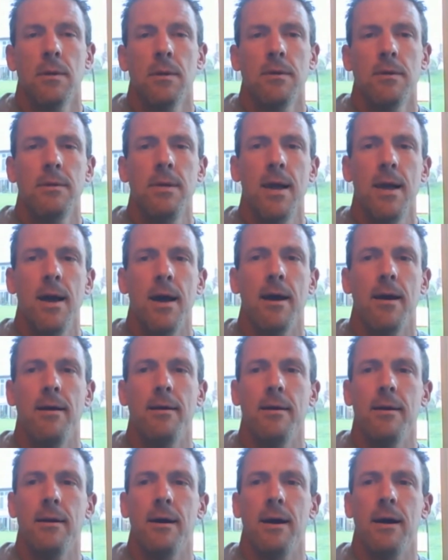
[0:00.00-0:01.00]
Yeah,
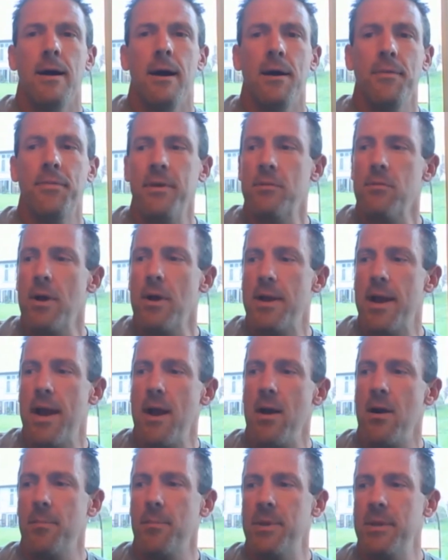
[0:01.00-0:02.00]
I think right
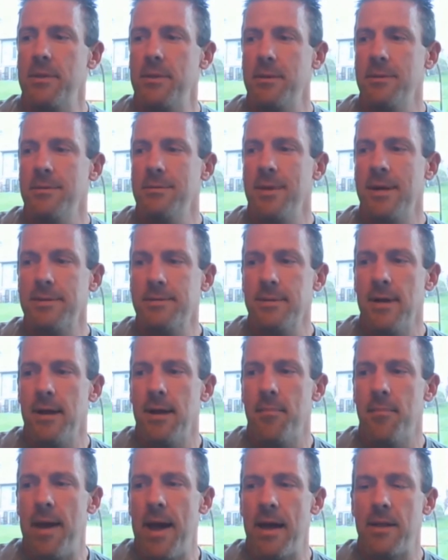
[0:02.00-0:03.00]
now, I mean, that's not
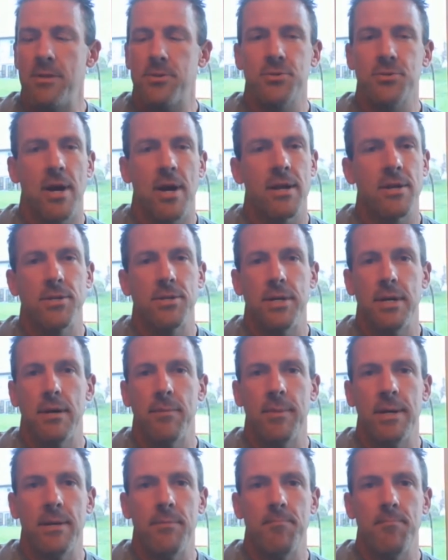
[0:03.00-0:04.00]
a bad strategy. I
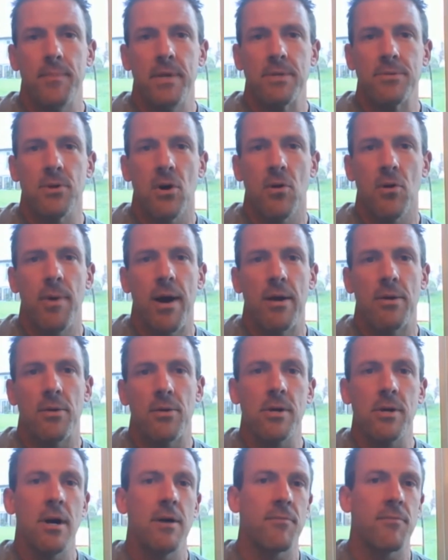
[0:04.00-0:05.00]
mean, it's all about your
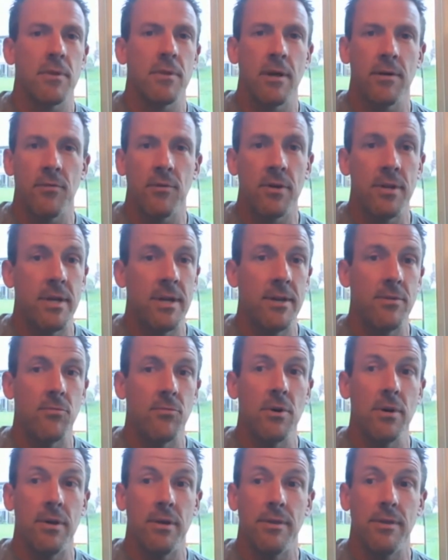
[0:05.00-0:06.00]
comfort level, and
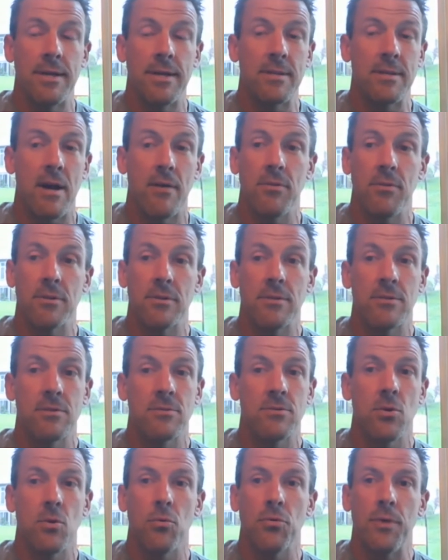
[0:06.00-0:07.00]
really, that's how I've looked at
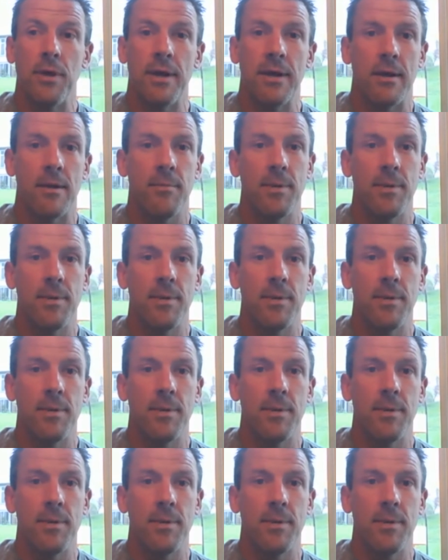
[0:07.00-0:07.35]
this whole thing.